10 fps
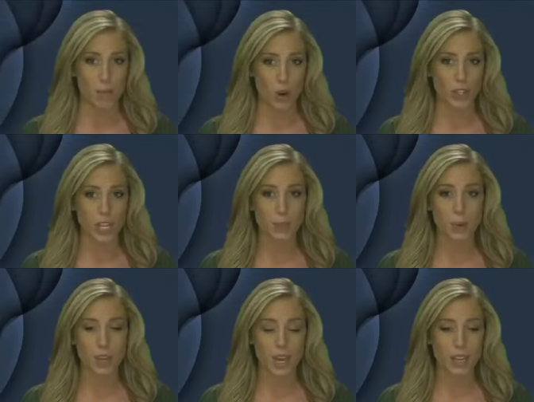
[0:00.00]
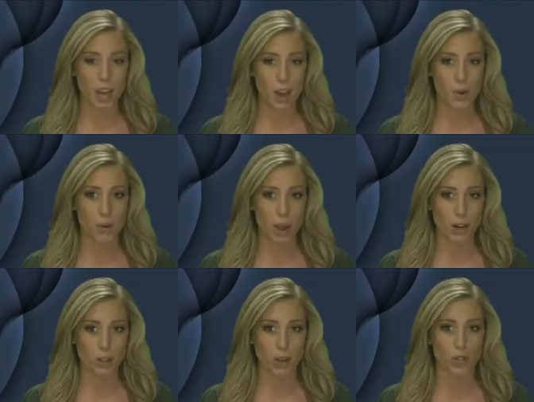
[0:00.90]
Morrissey explained that Yahoo and
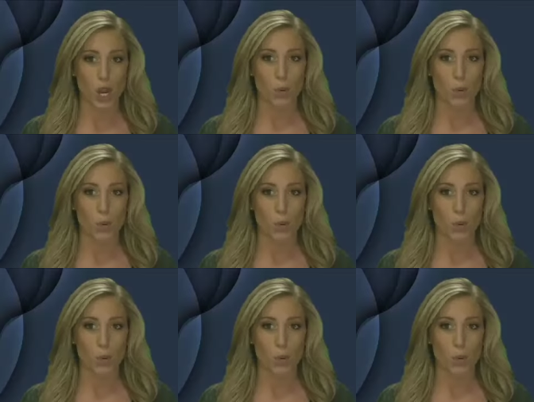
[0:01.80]
Microsoft